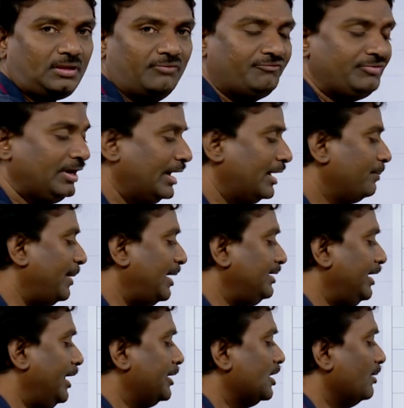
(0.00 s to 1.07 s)
figure, by
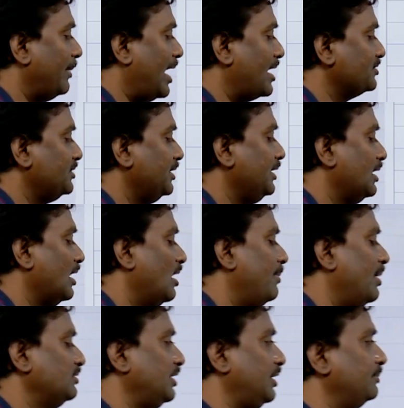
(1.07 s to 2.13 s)
taking minus 3
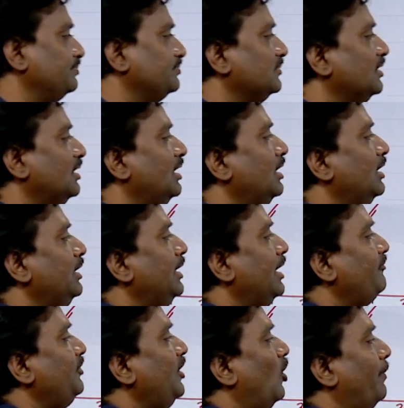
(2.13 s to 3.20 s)
comma 3,
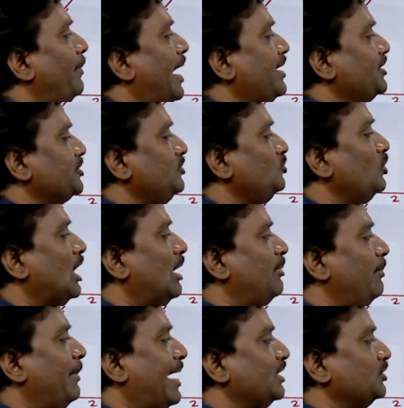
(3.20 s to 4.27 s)
here we have minus 2
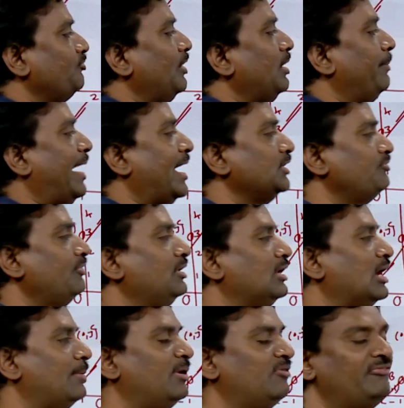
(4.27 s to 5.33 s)
comma minus 1, minus 1
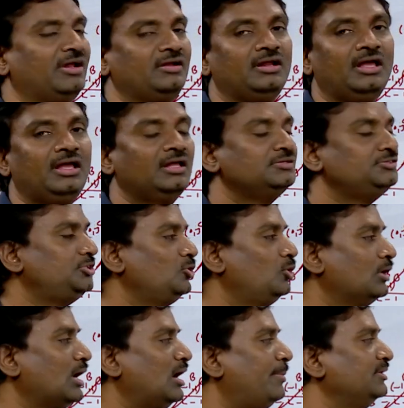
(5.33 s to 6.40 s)
comma 1,
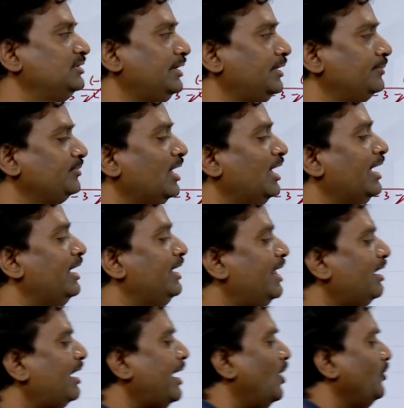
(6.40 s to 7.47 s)
0 comma 3.
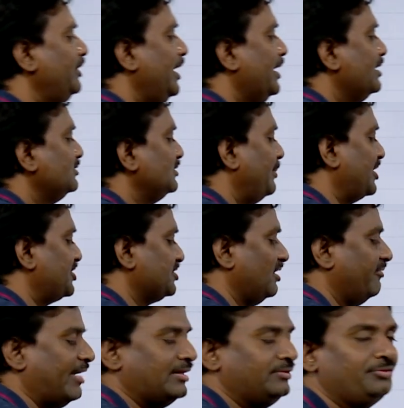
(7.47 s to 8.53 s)
Here I have taken some
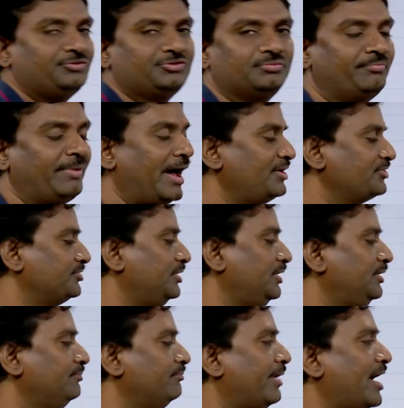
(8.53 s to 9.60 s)
extra values, minus
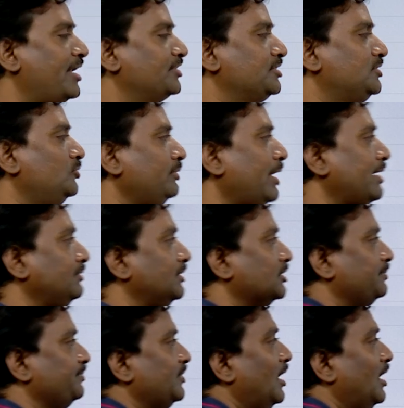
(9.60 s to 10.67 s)
3, minus 2 like
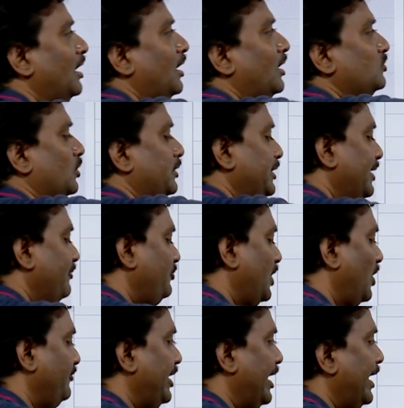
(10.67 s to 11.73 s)
this. So, here we
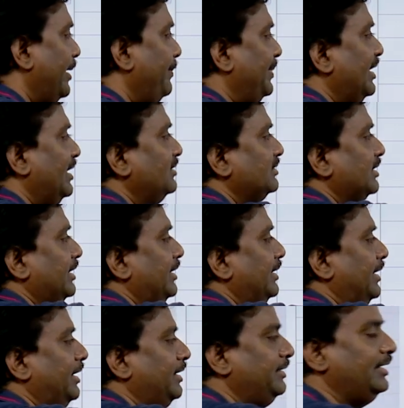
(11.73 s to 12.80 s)
have A, B, C,
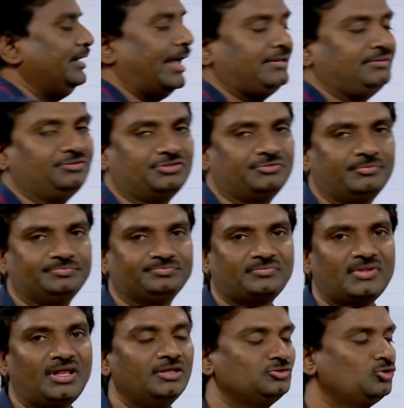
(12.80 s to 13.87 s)
D, E like this.
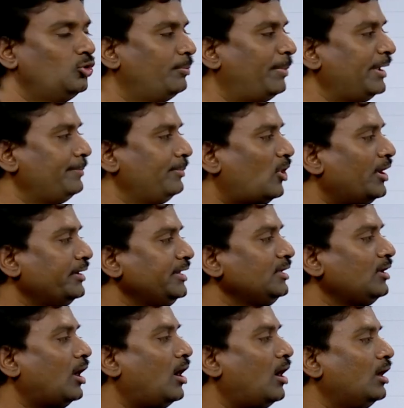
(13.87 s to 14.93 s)
So, by
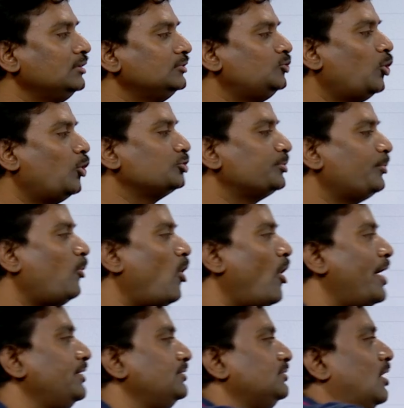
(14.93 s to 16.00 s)
plotting all those
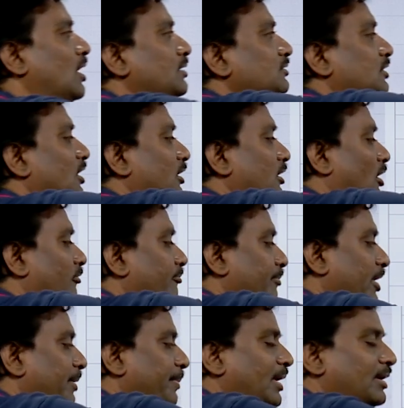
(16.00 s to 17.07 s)
points on the graph
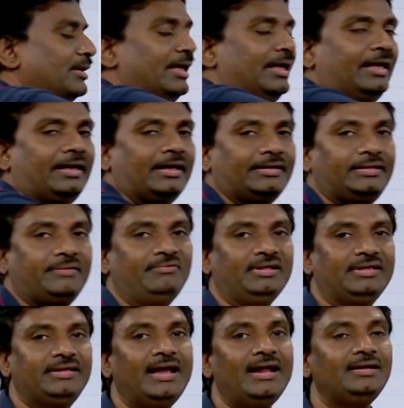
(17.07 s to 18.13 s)
paper, you
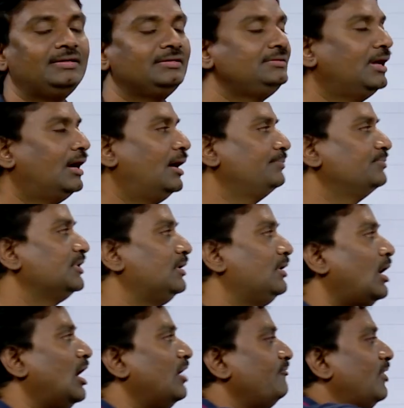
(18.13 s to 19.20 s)
will get the
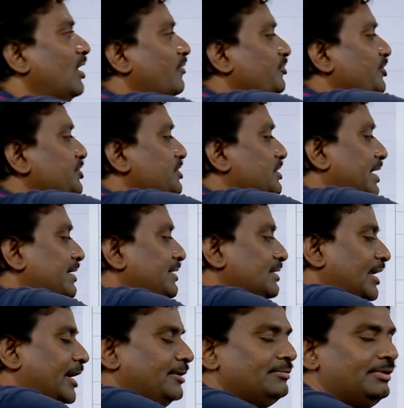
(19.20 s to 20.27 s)
graph of the
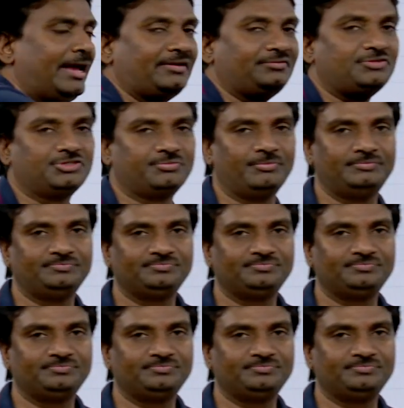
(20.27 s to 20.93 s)
straight line like this.